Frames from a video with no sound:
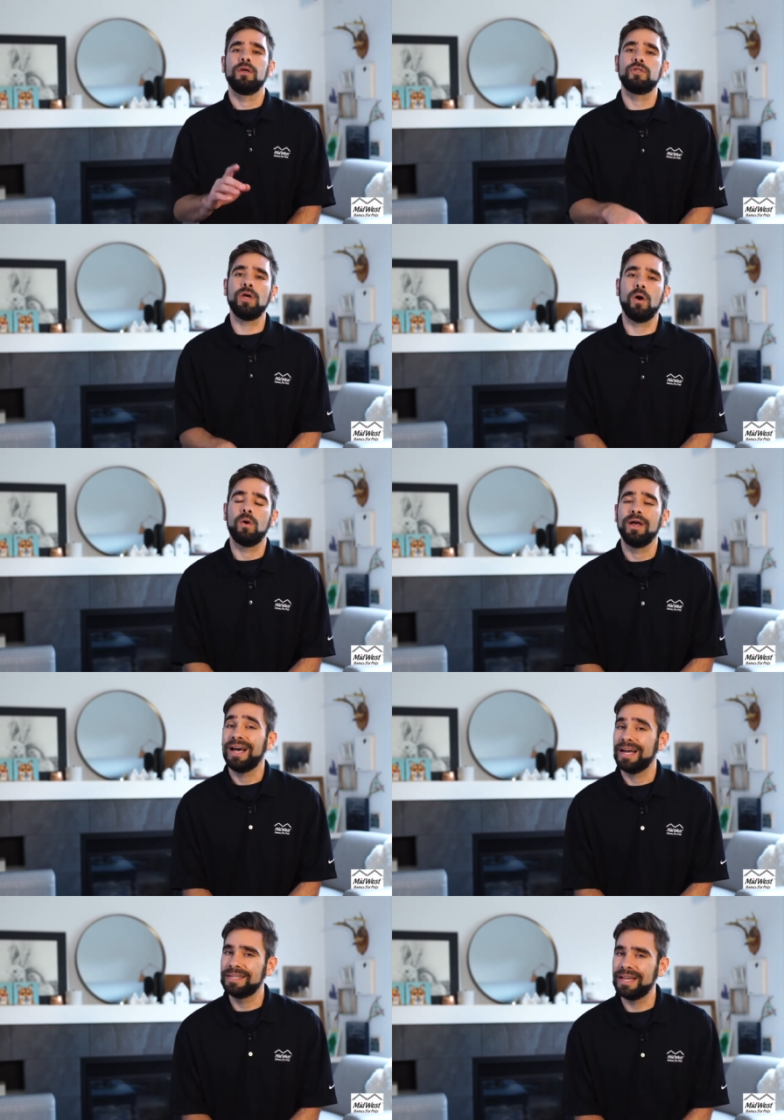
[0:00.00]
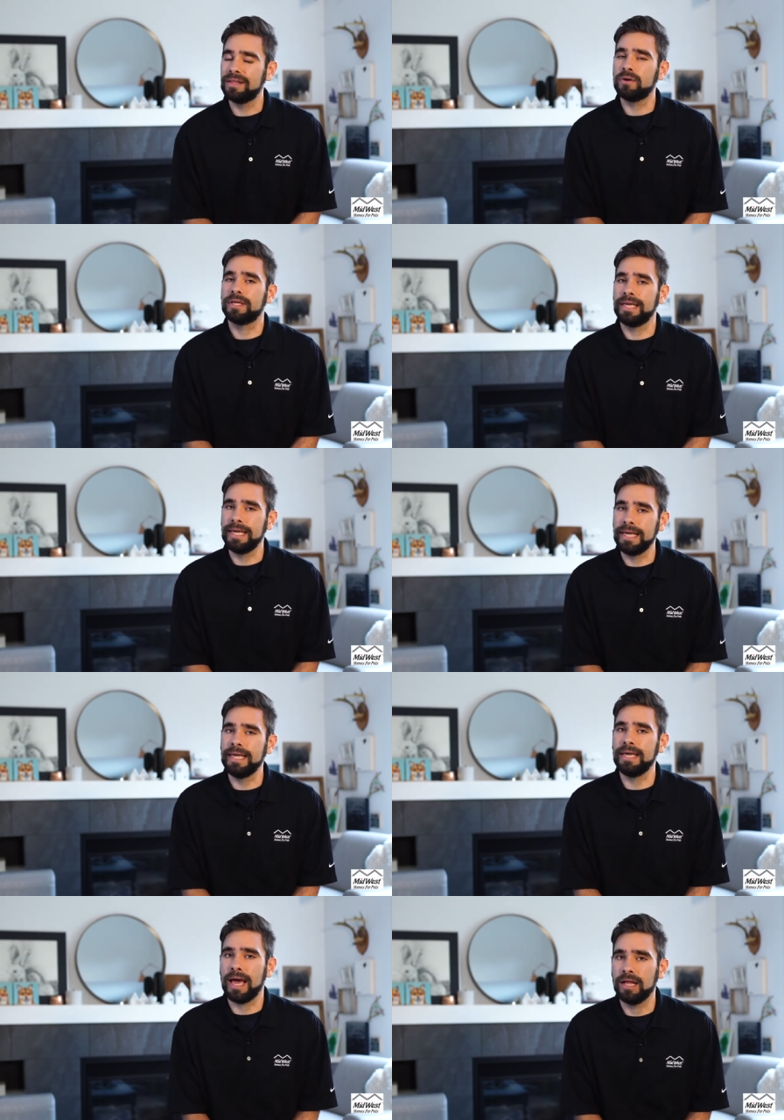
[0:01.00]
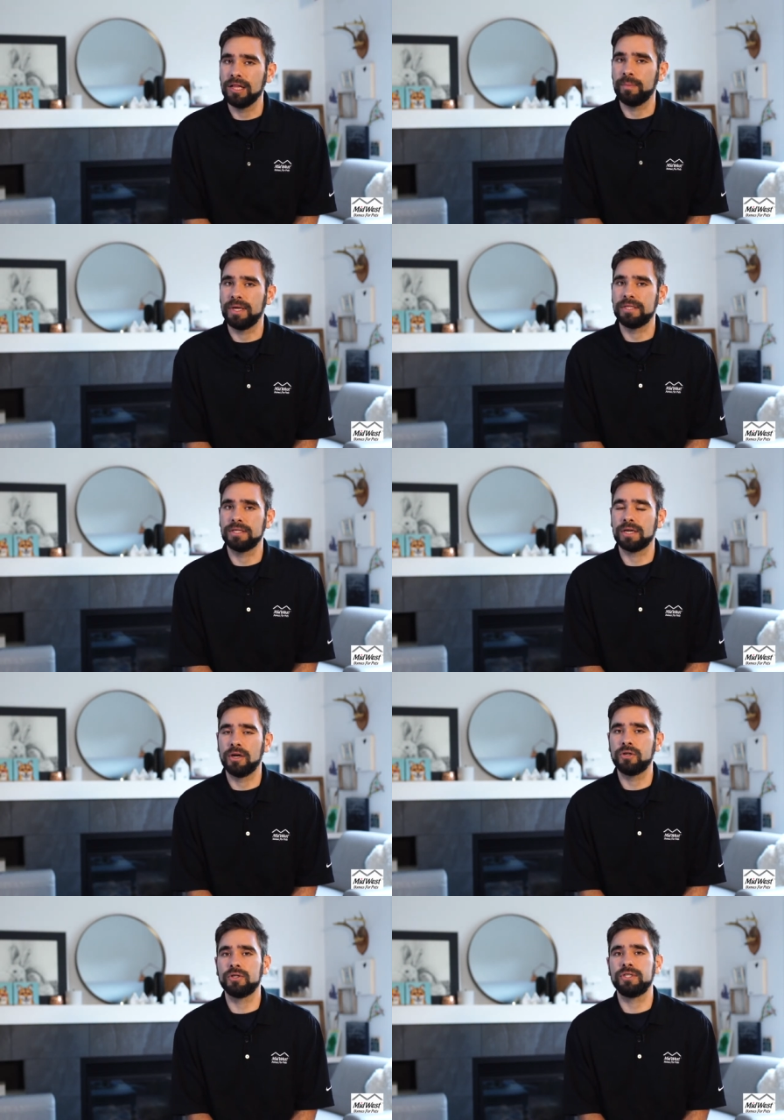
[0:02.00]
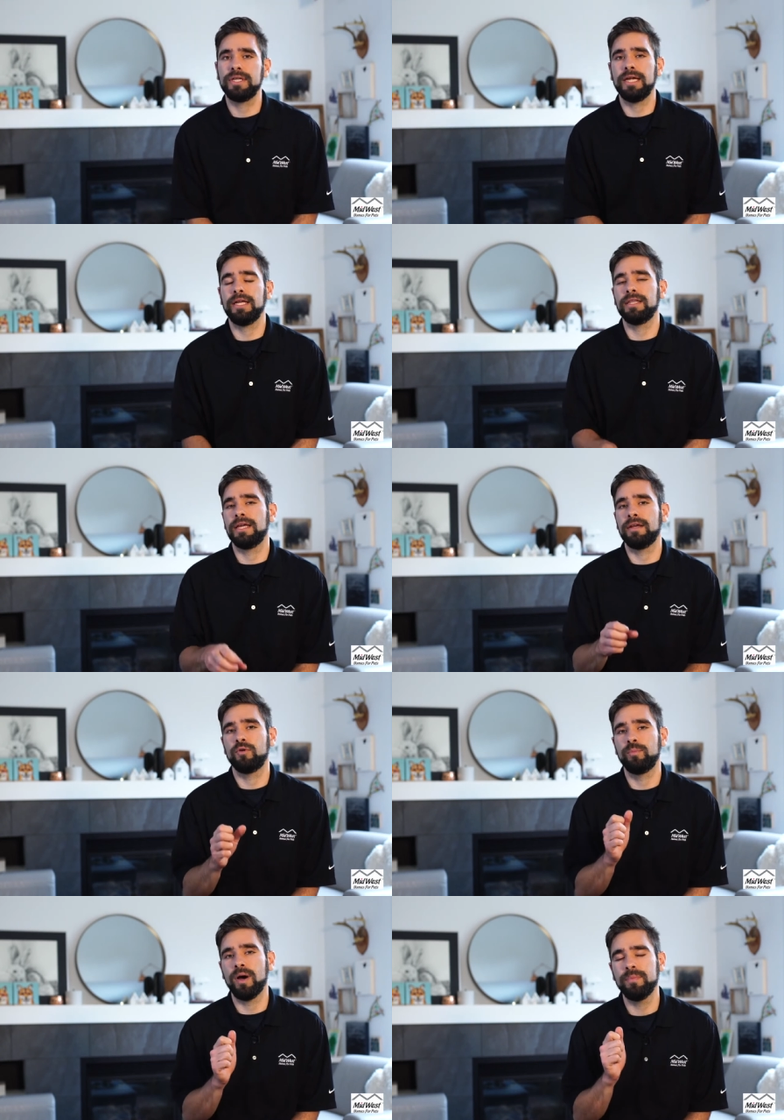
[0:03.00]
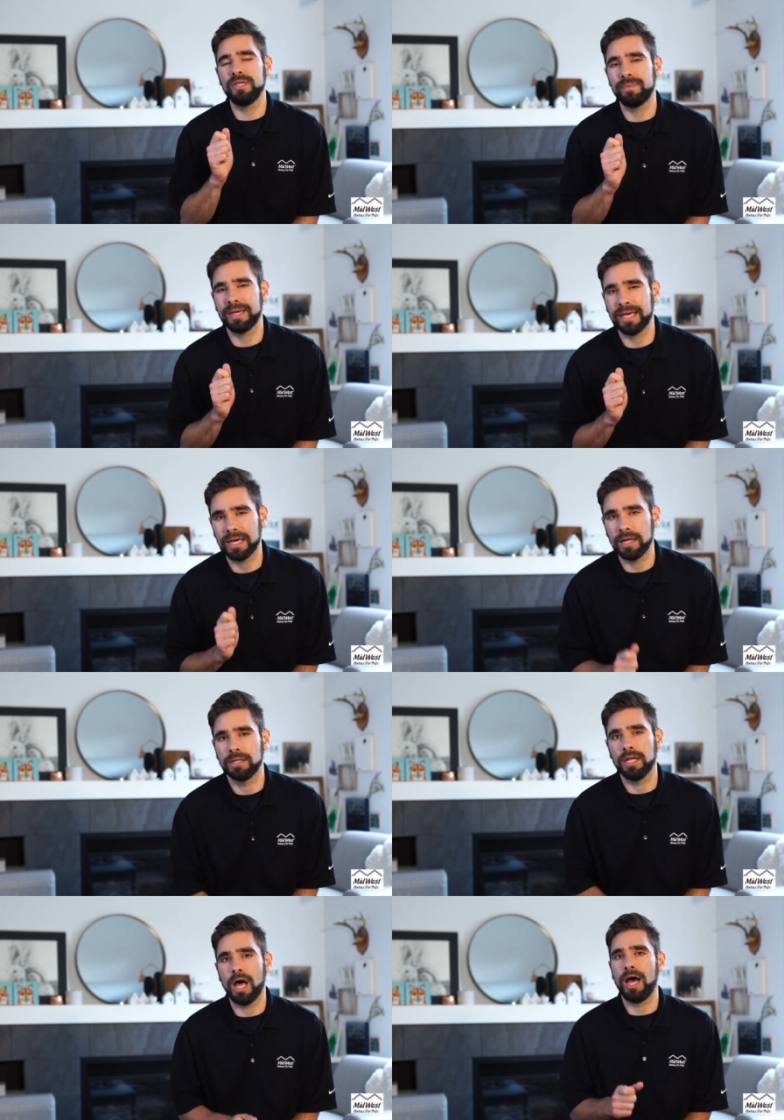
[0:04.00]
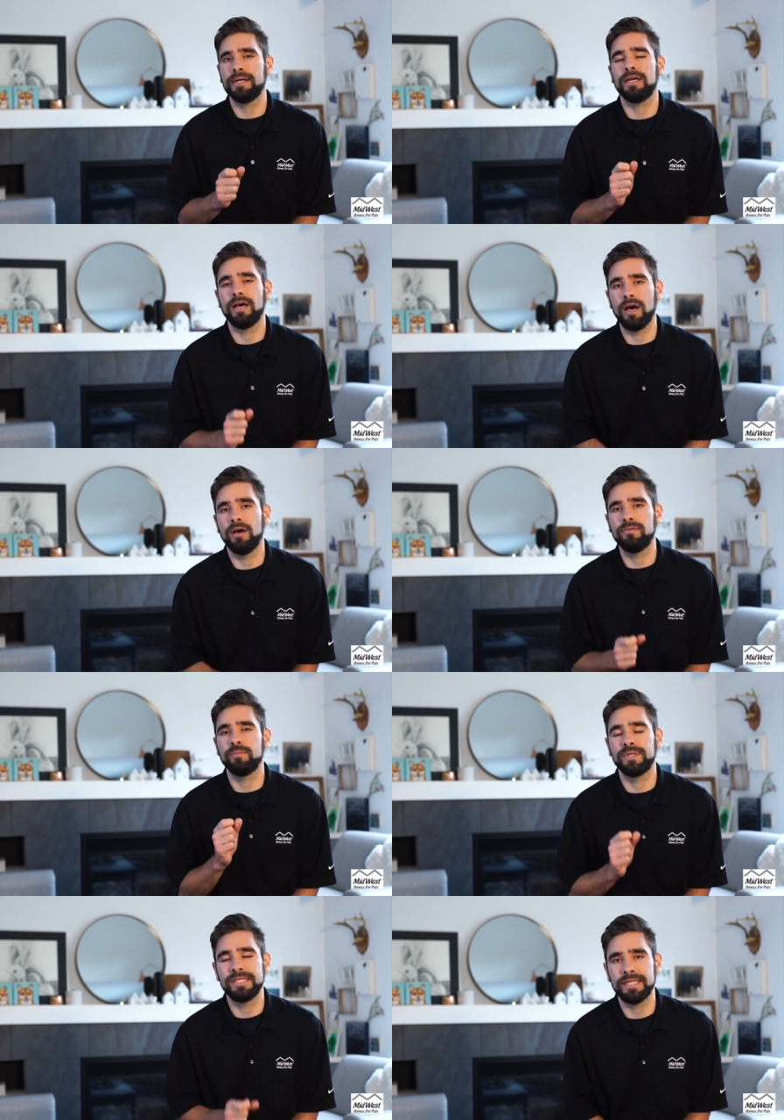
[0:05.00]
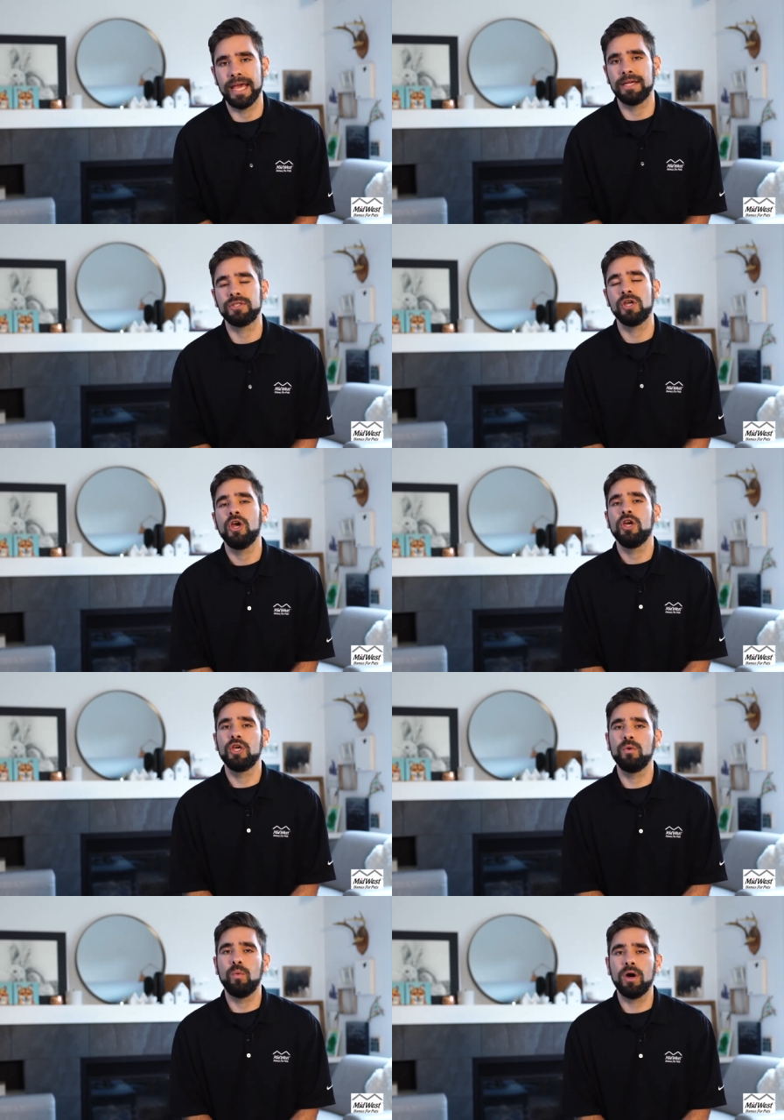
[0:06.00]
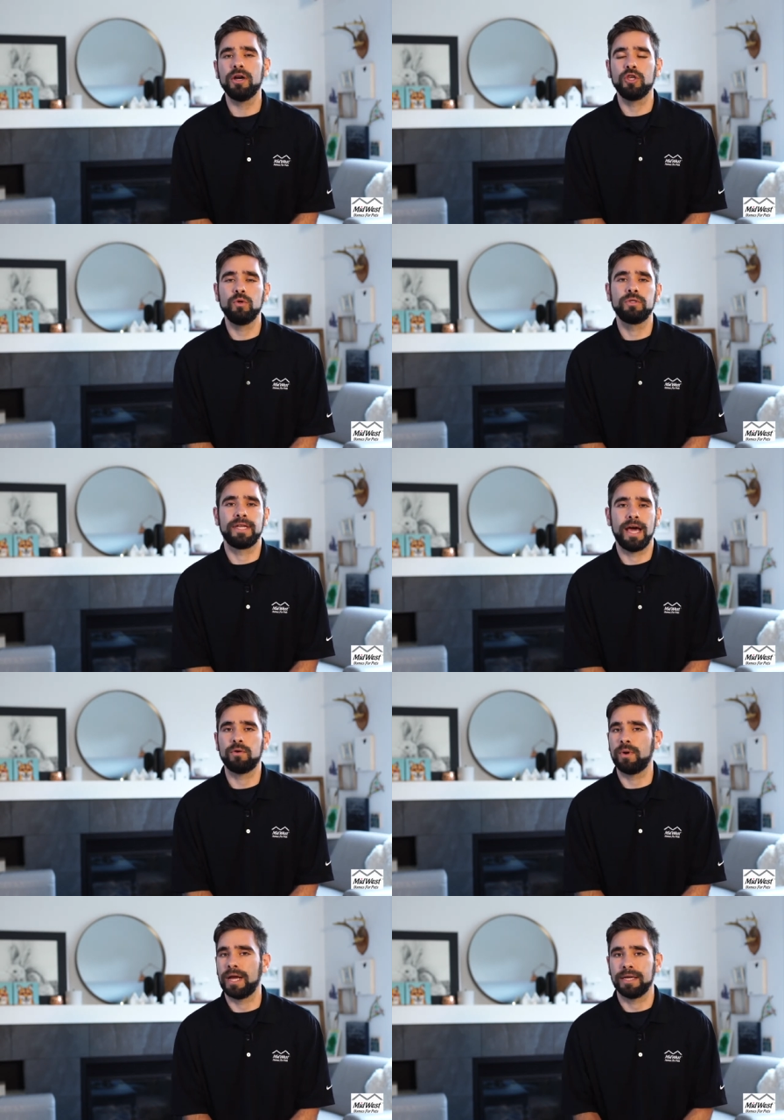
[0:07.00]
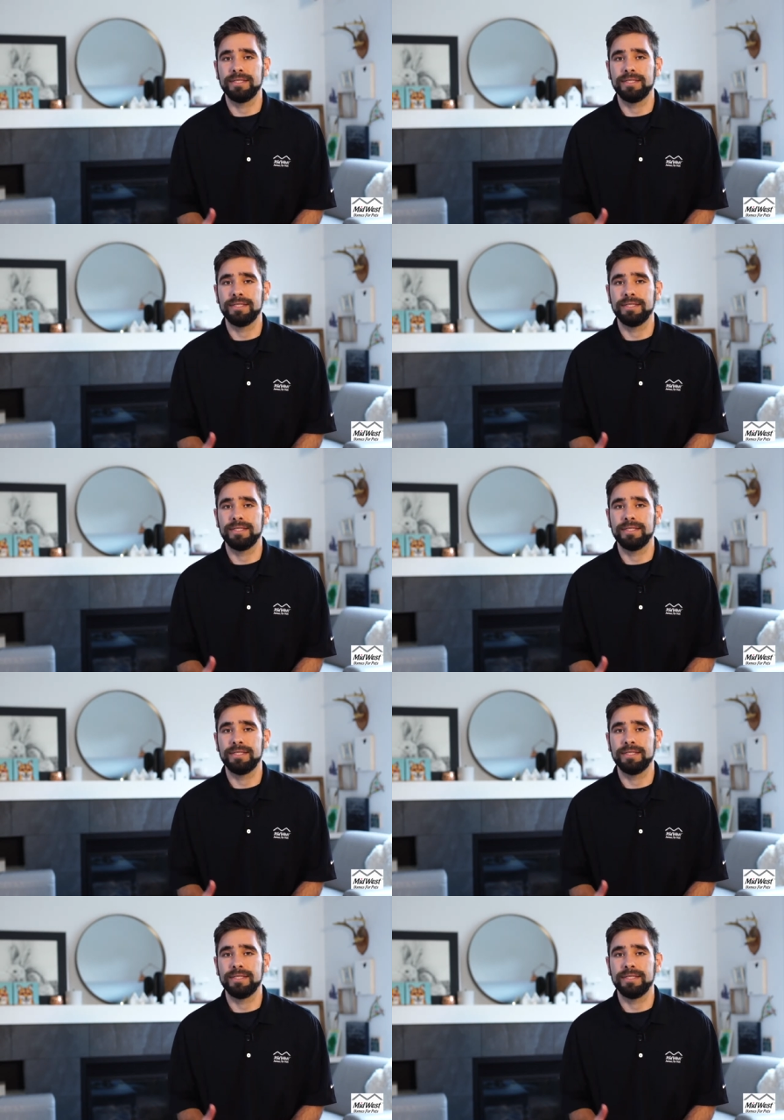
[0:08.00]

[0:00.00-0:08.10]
So Another key element is understanding that if your puppy is making a lot of mistakes, you wanna use tethering.